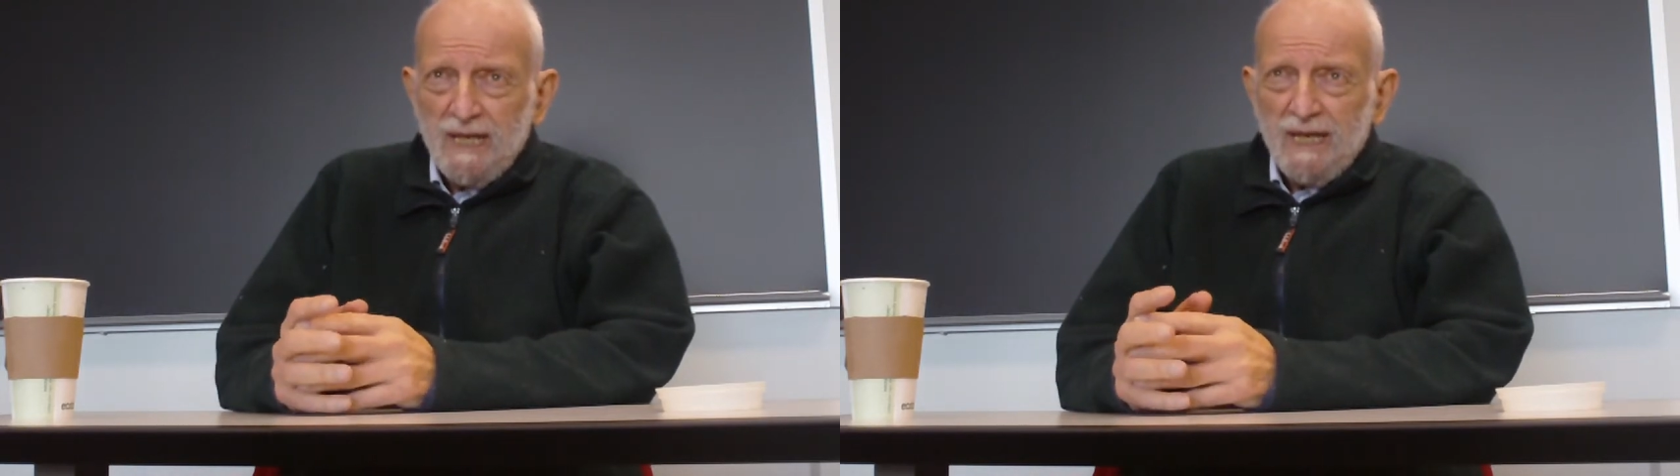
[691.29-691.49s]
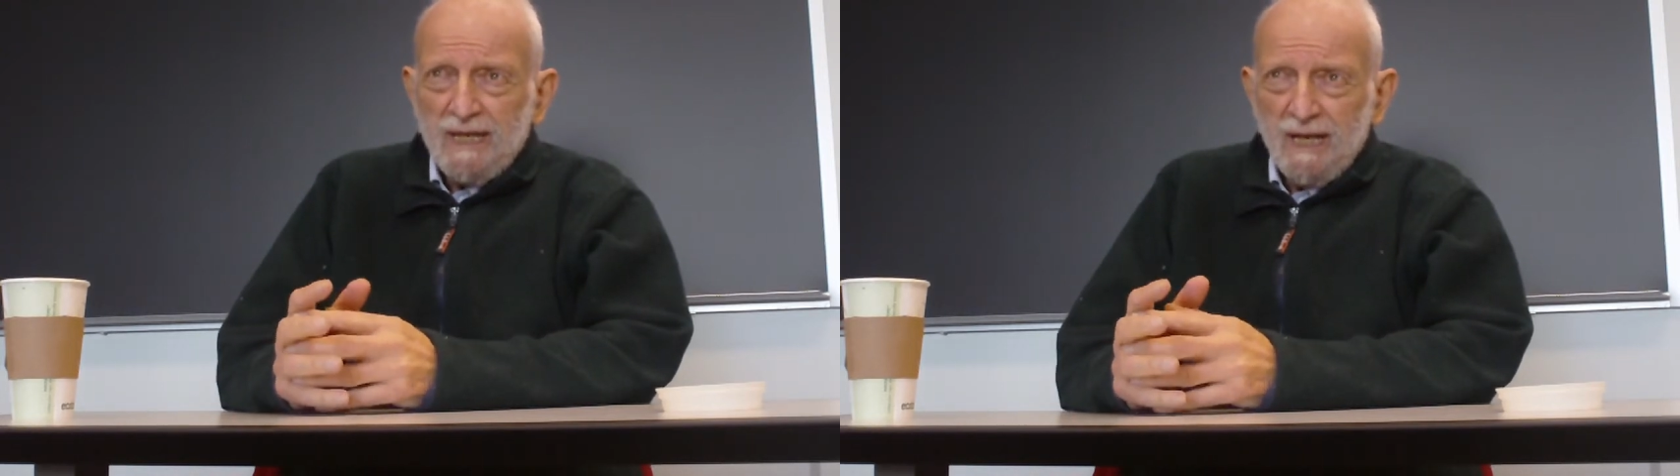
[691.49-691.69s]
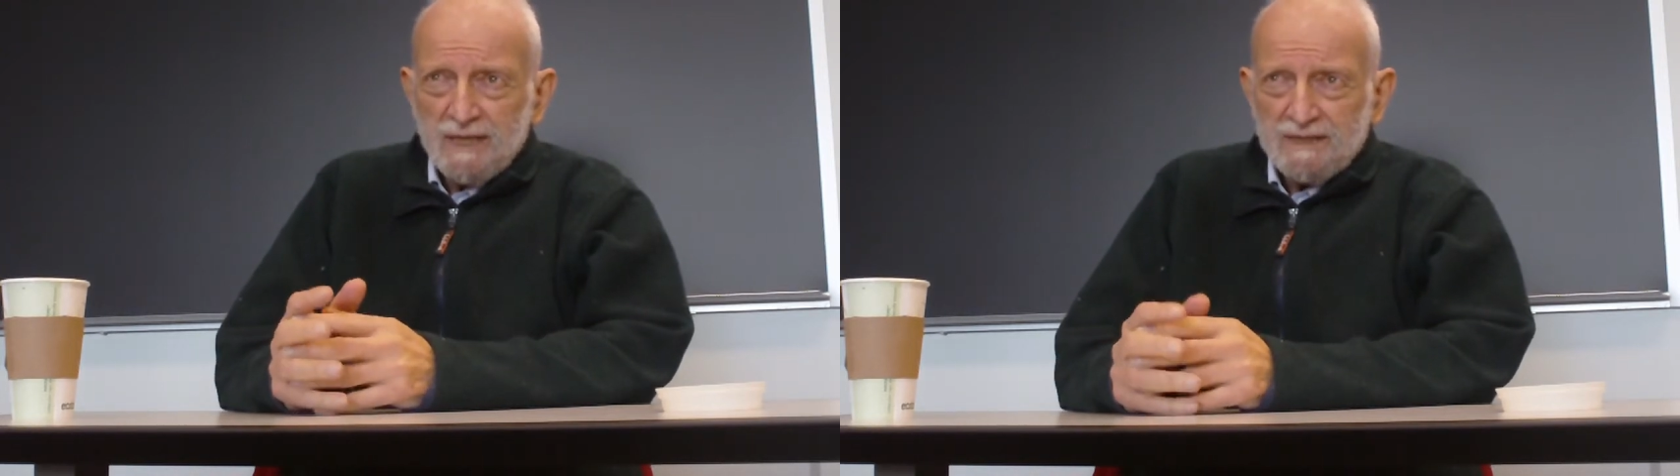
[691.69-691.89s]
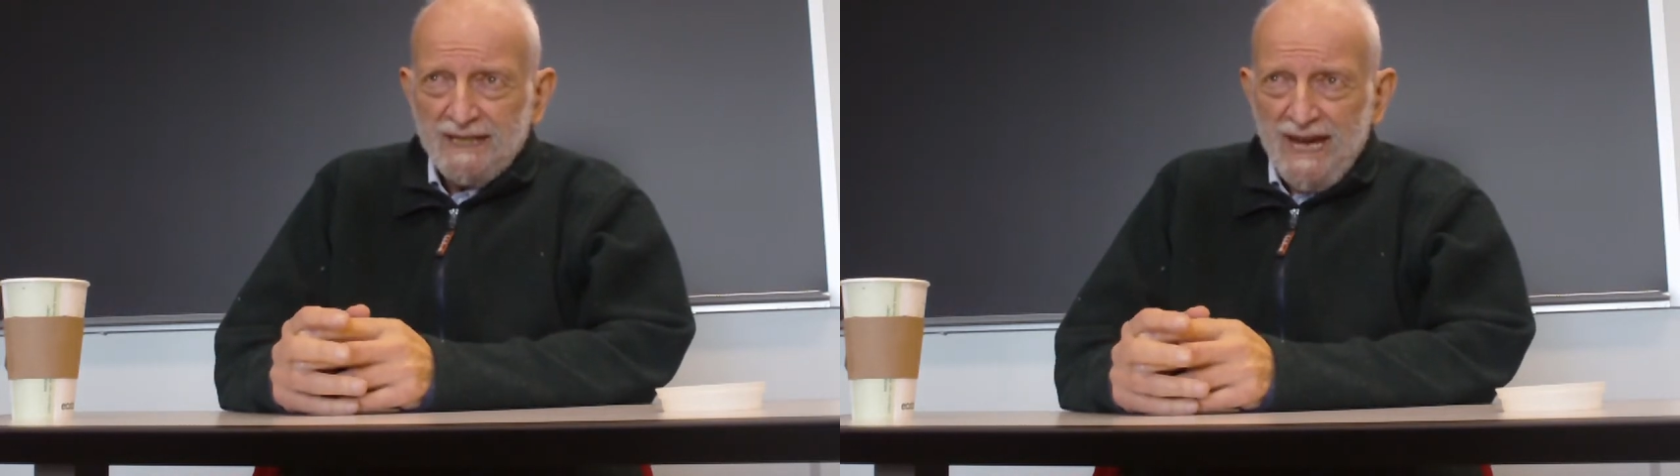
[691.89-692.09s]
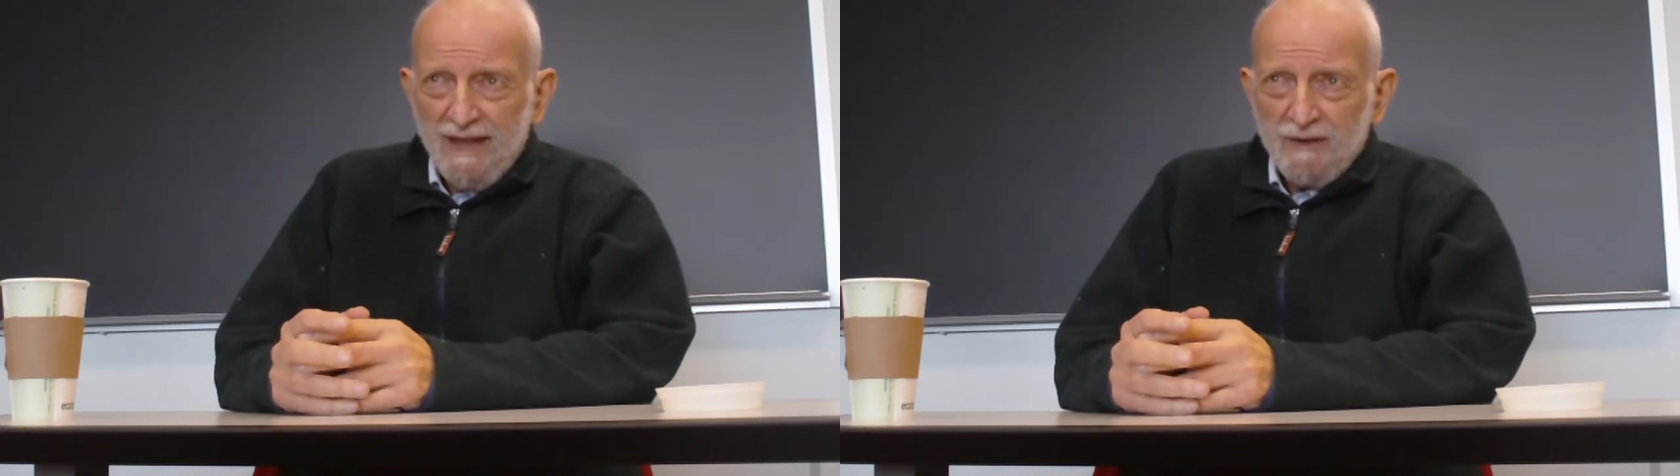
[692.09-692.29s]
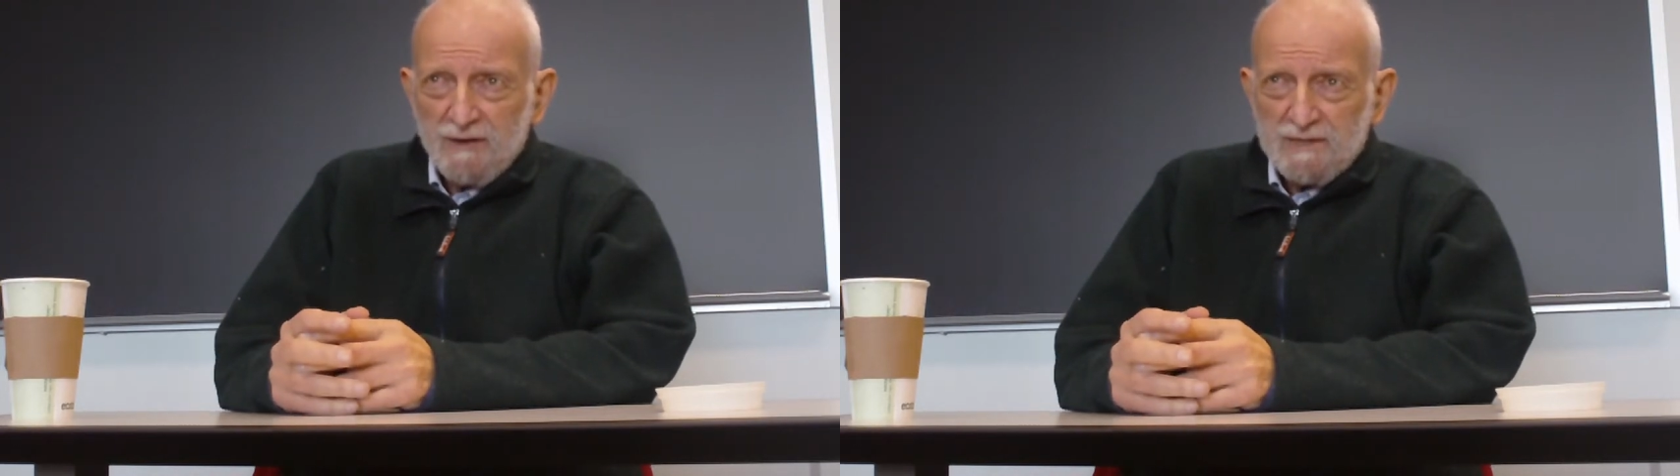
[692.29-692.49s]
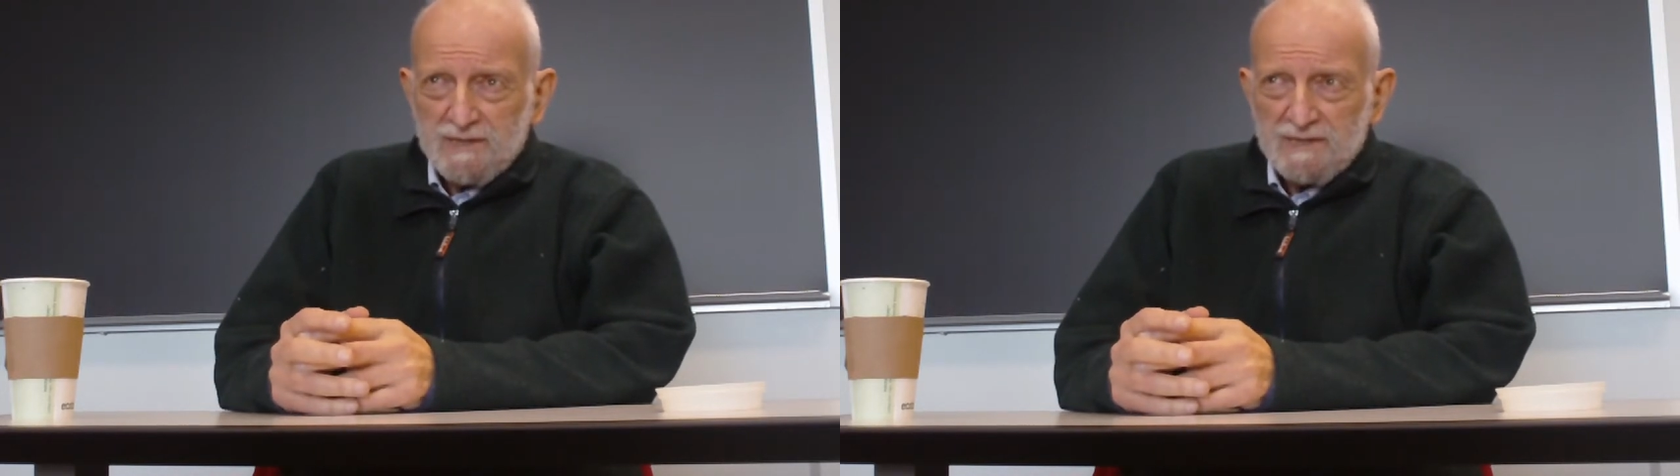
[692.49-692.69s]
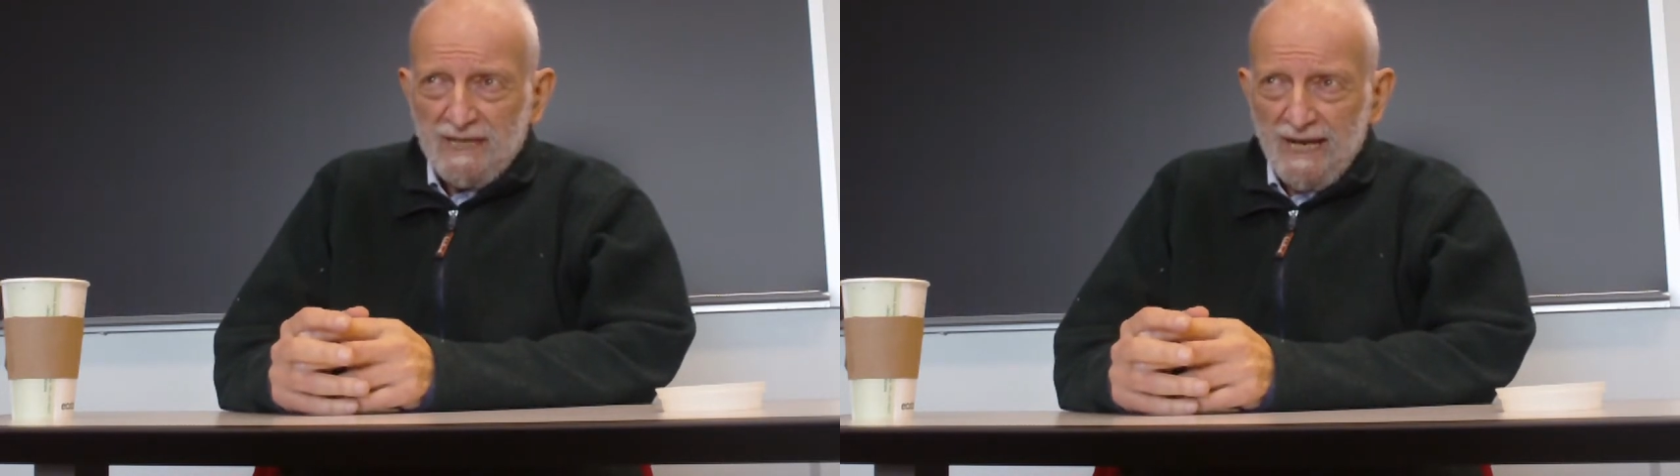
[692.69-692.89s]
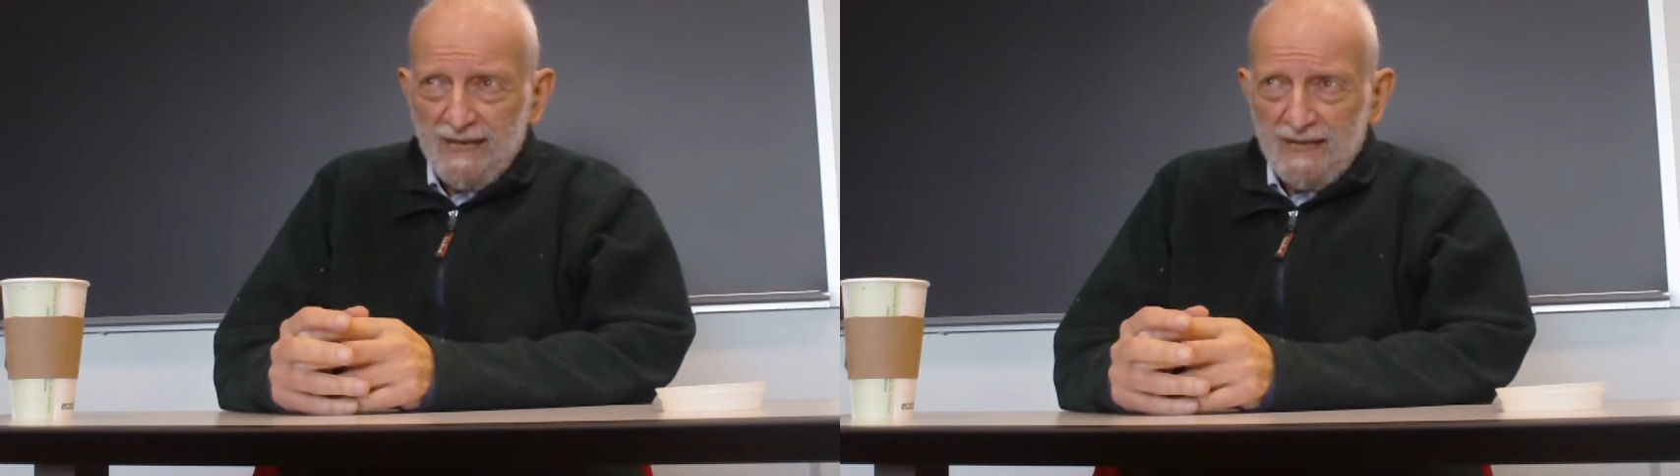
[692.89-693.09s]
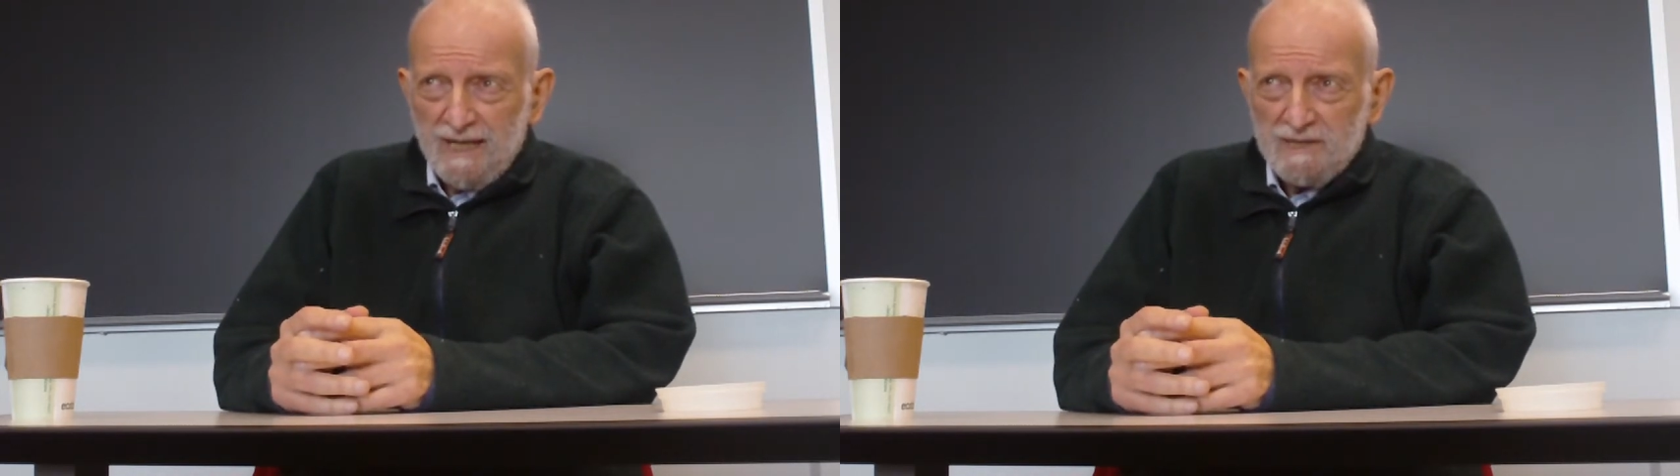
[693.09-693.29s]
in hunter-gatherer
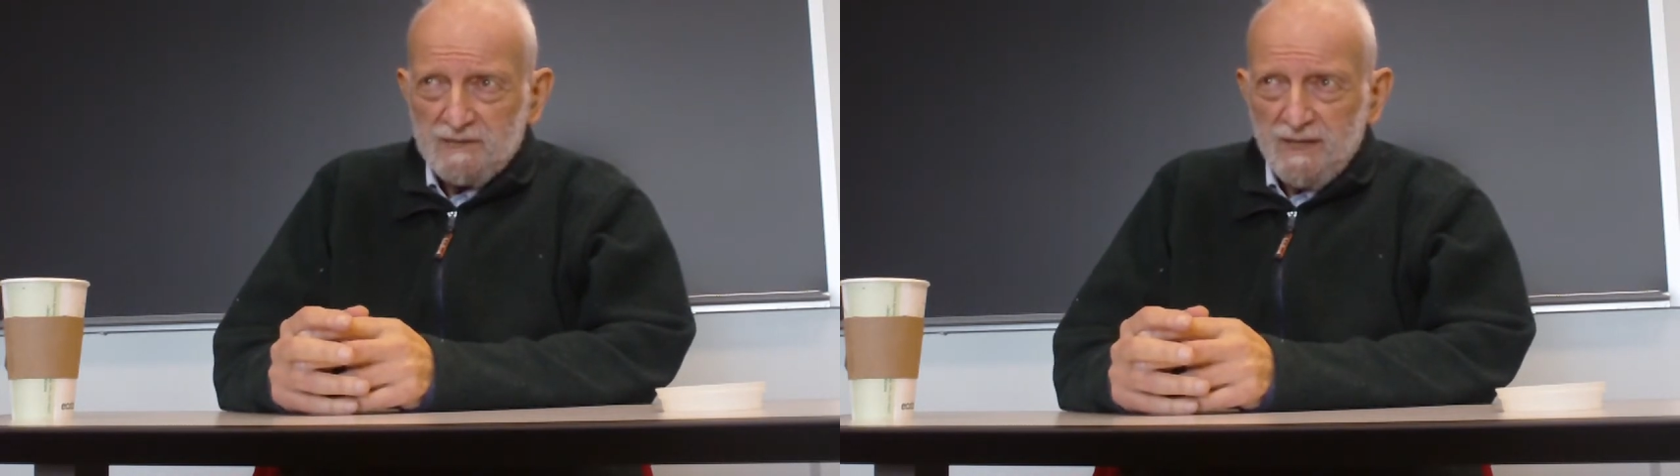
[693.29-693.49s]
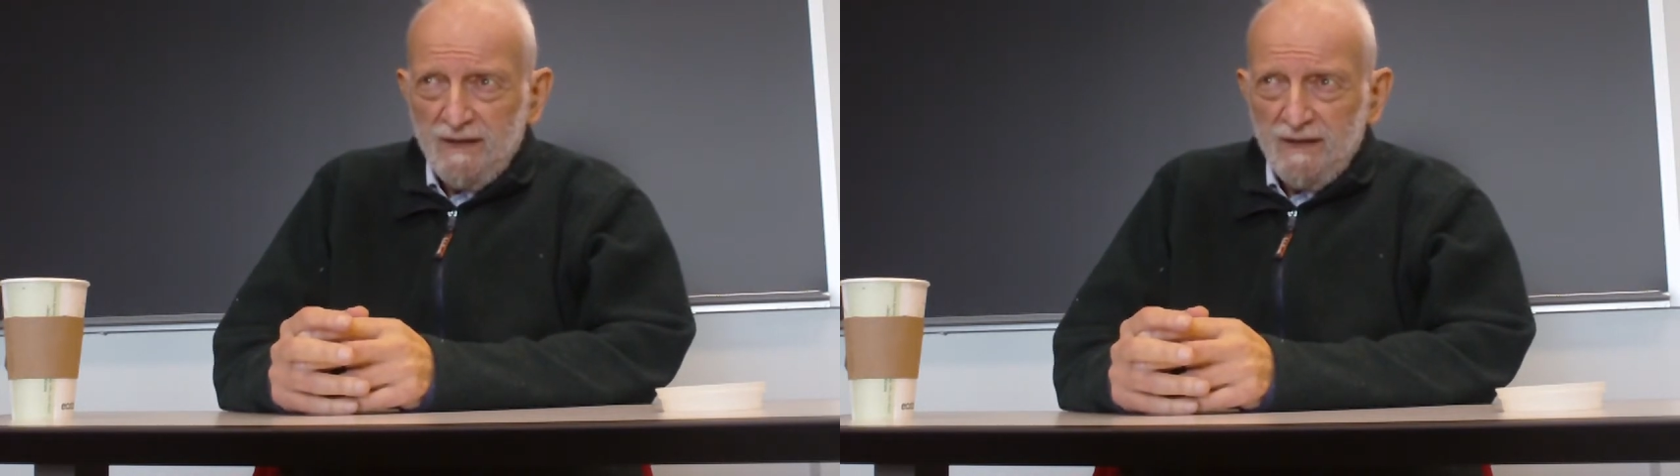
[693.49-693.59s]
societies